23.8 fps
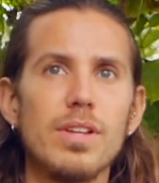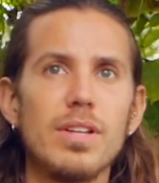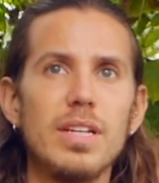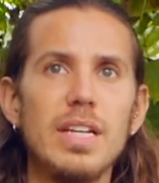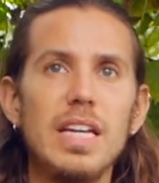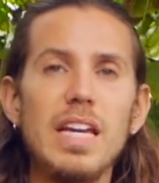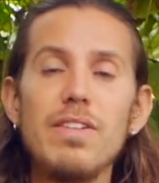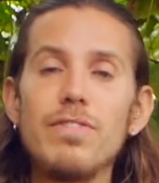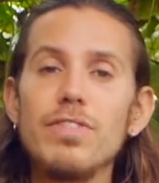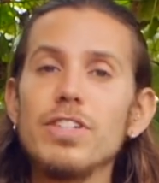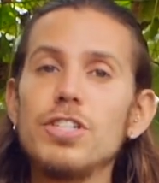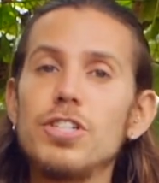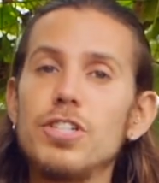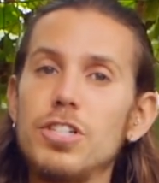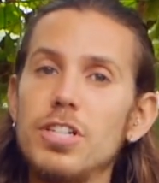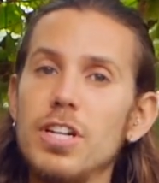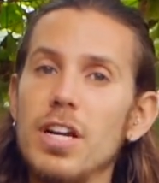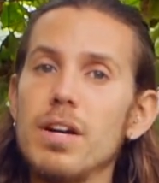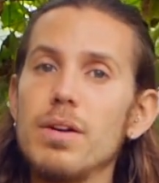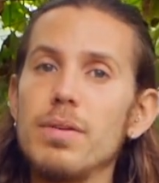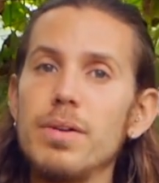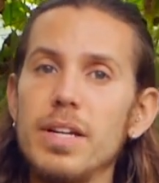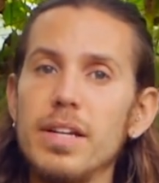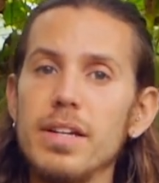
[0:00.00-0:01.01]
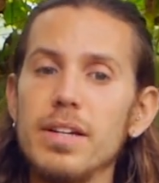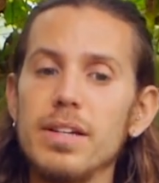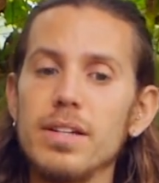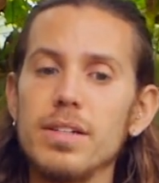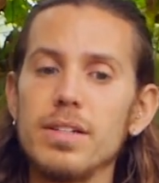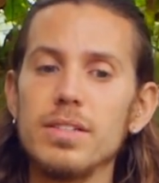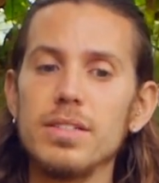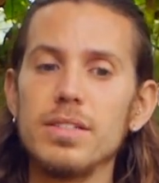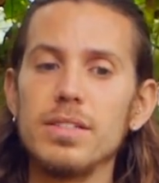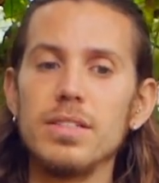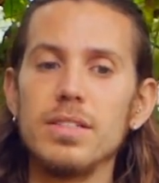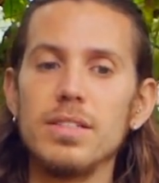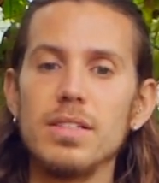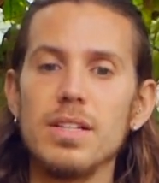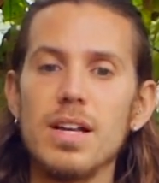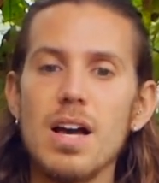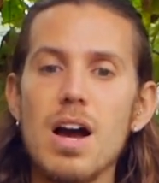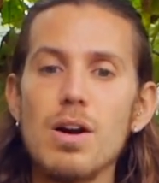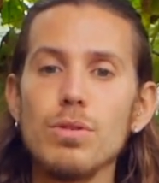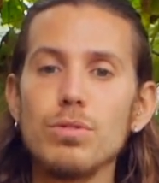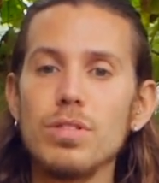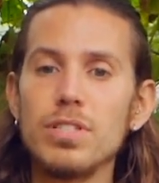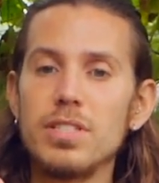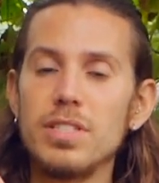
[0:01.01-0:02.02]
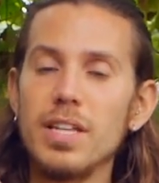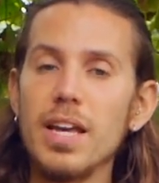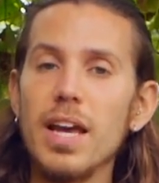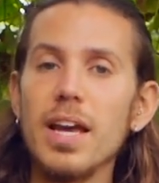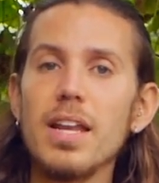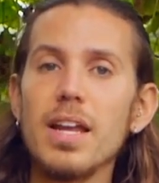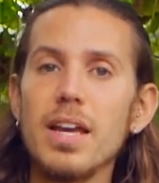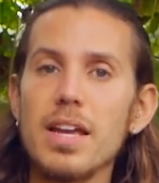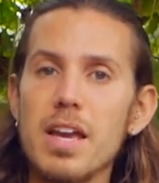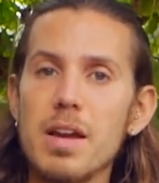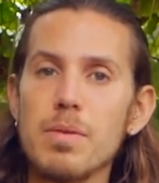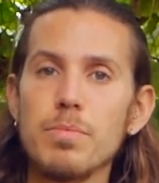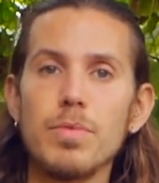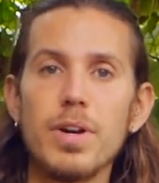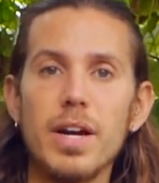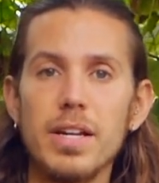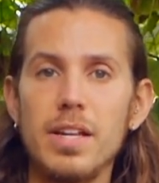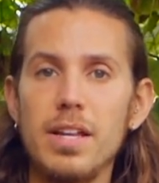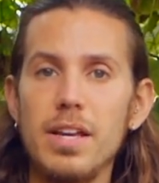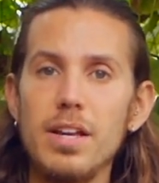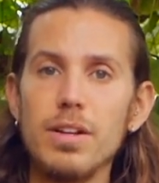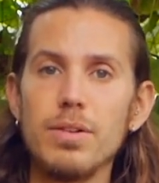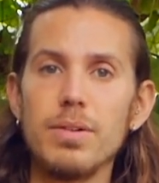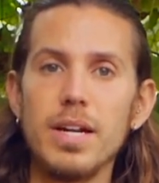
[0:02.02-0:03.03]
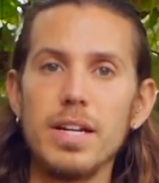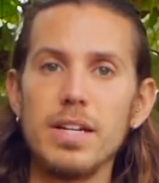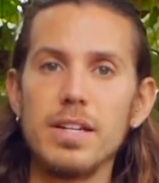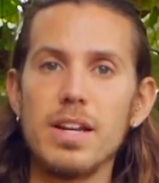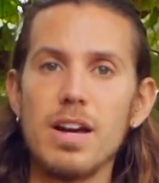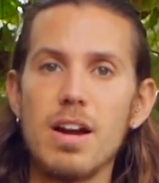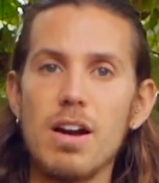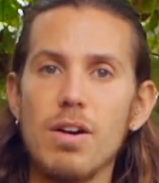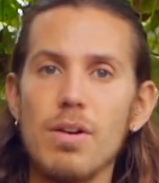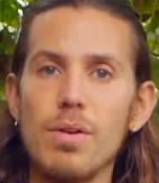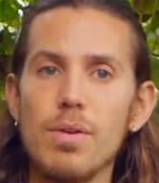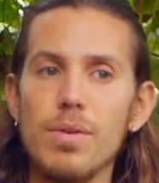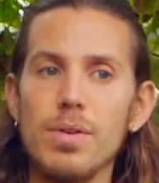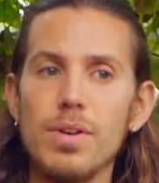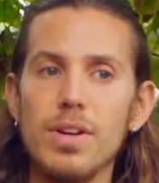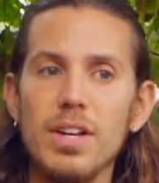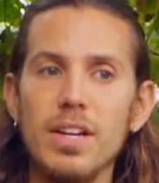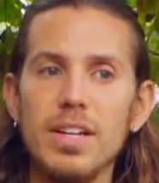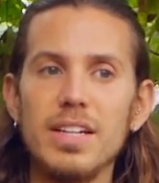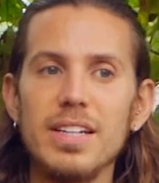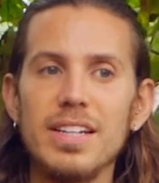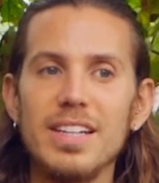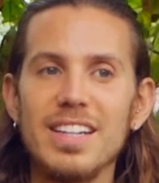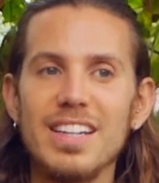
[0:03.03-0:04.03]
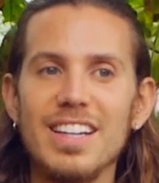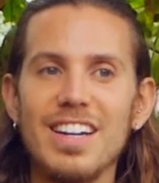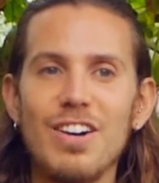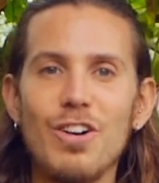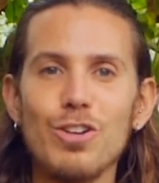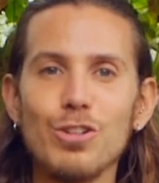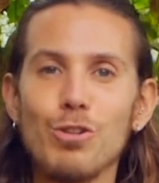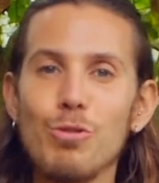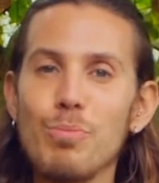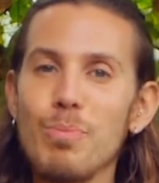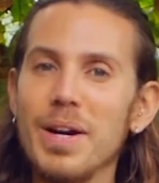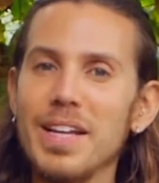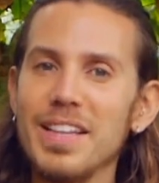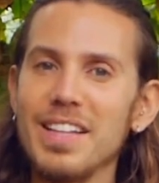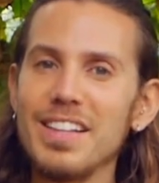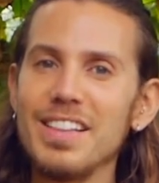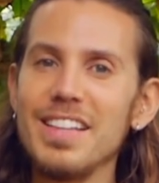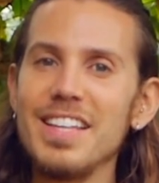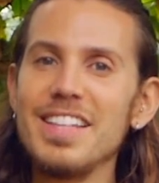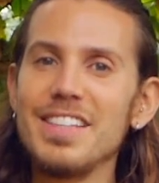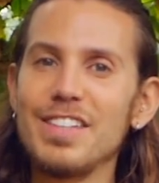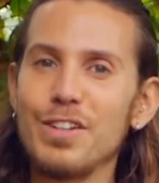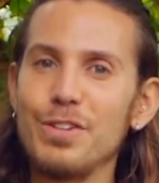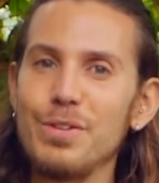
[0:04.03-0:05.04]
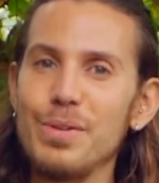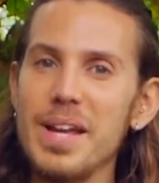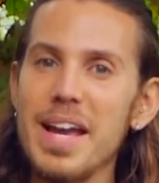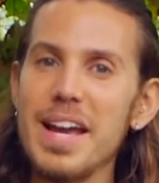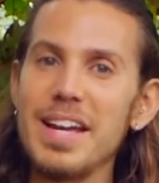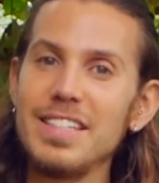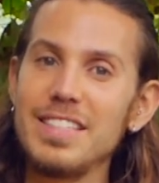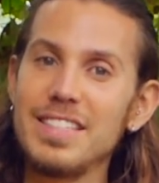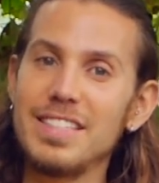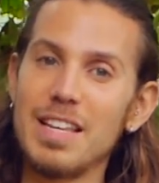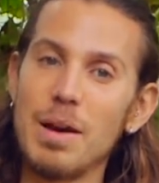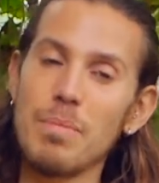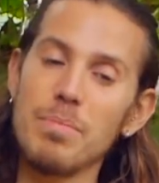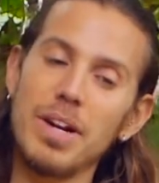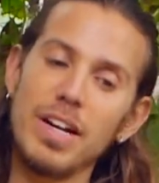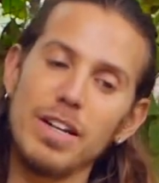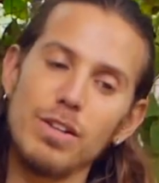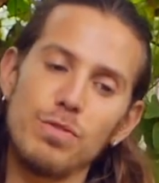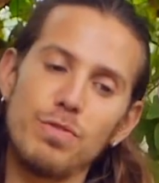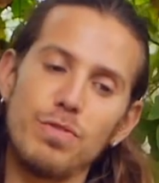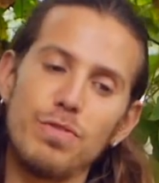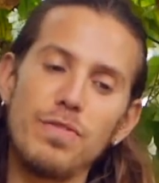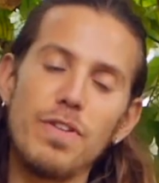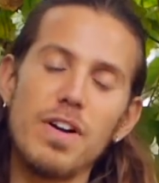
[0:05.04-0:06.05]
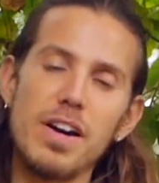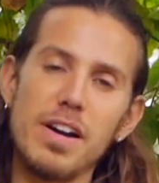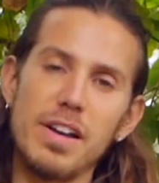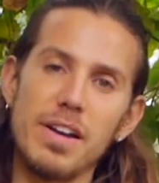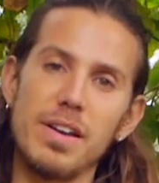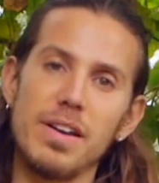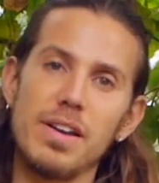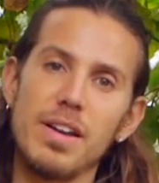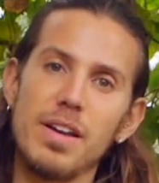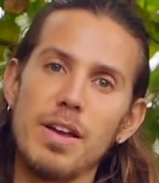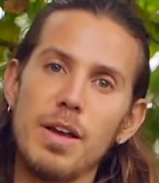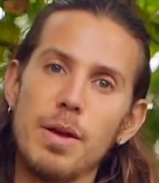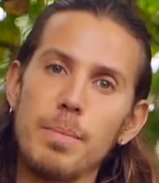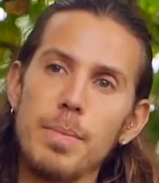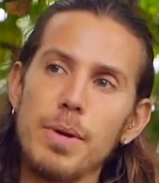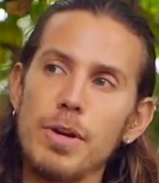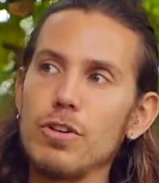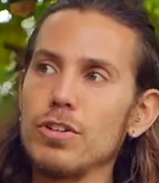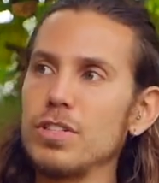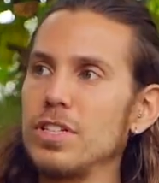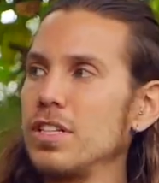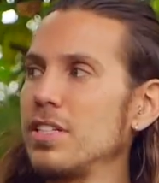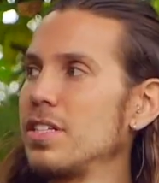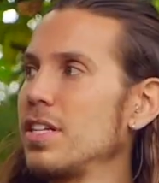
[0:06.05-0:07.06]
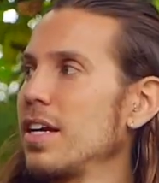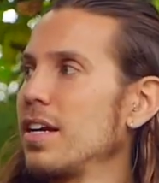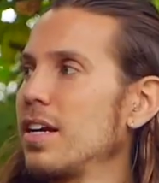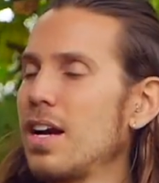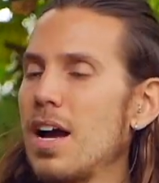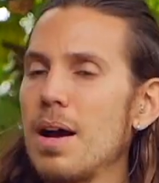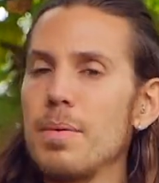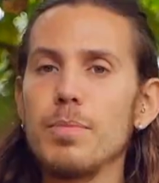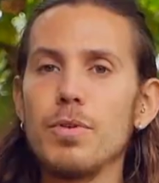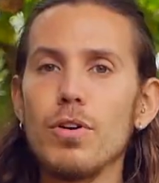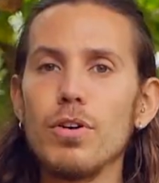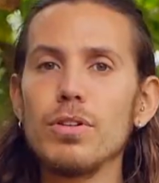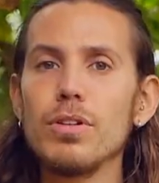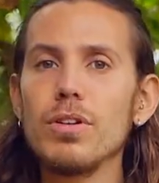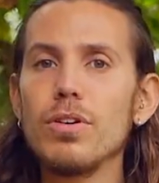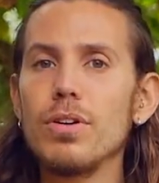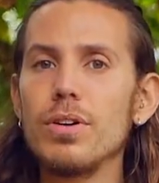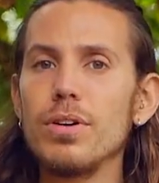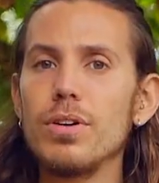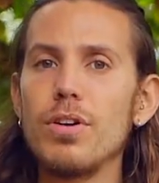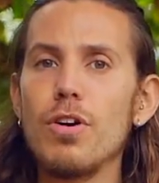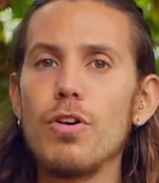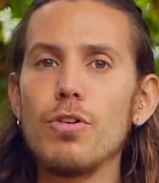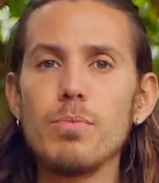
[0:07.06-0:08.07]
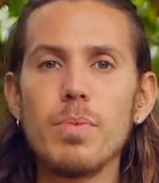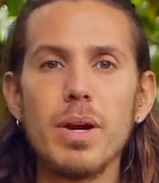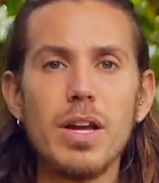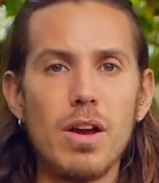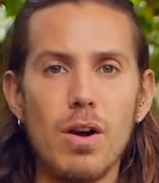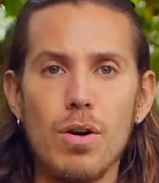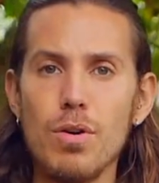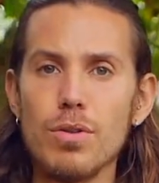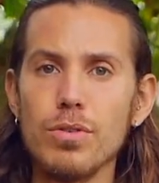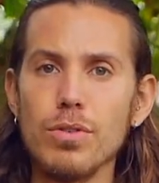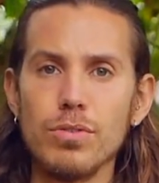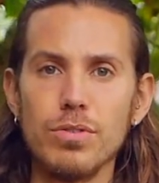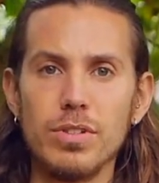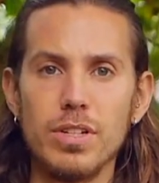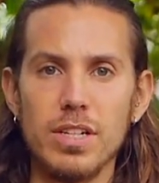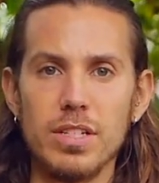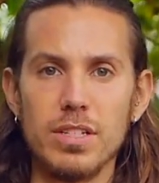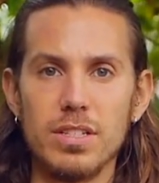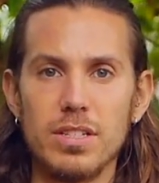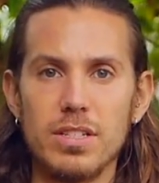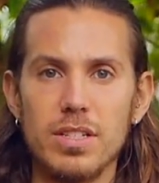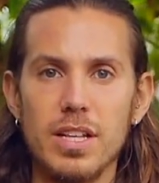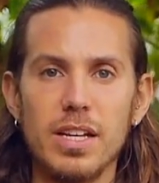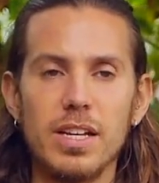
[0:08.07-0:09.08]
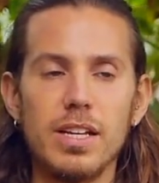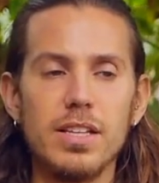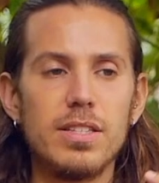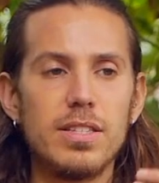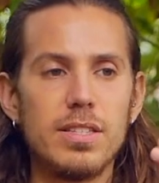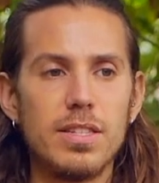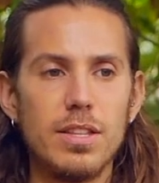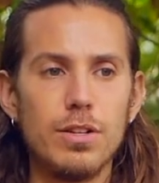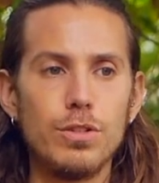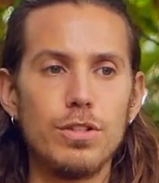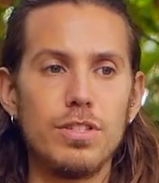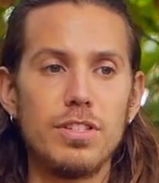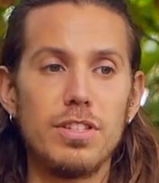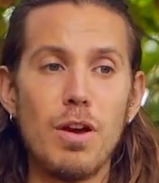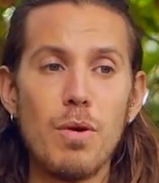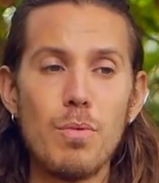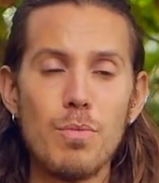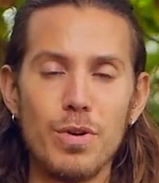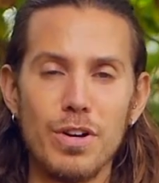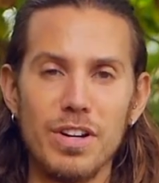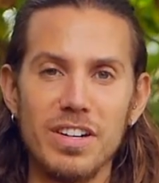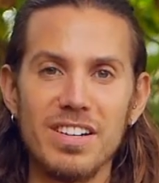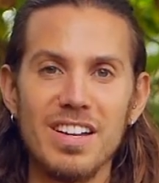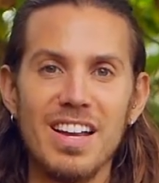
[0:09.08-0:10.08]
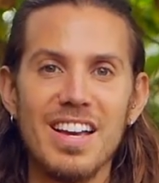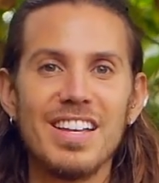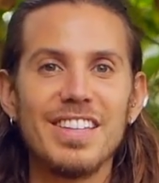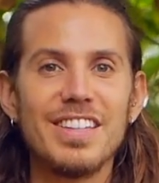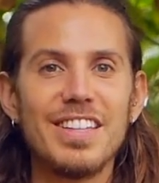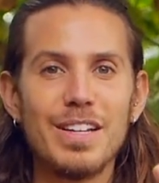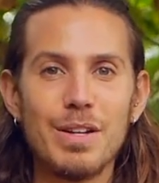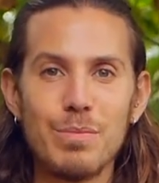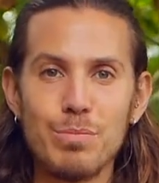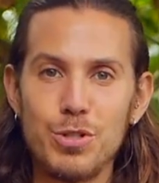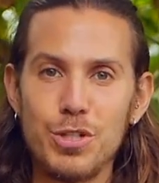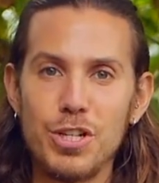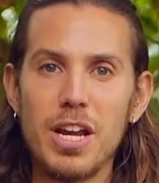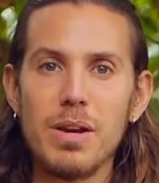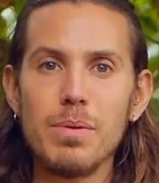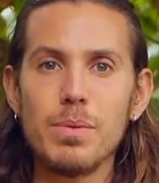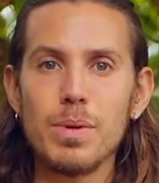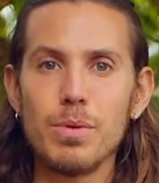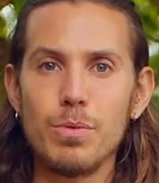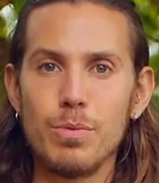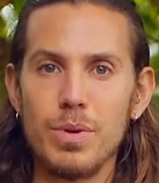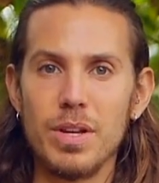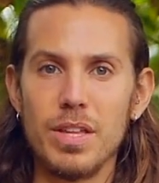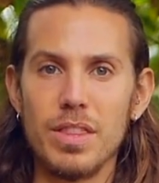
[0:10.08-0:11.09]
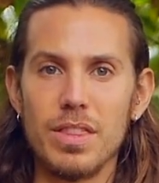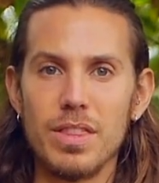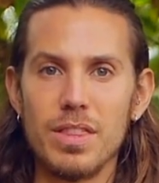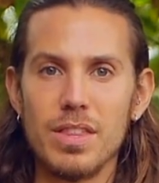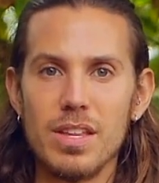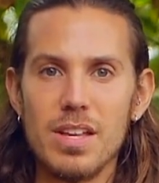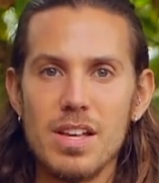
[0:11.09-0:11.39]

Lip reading: even sharing how sad I am right here, right now, automatically it creates some kind of fun, because it's like I'm not on my own on this. Like there's someone that I'm sharing with.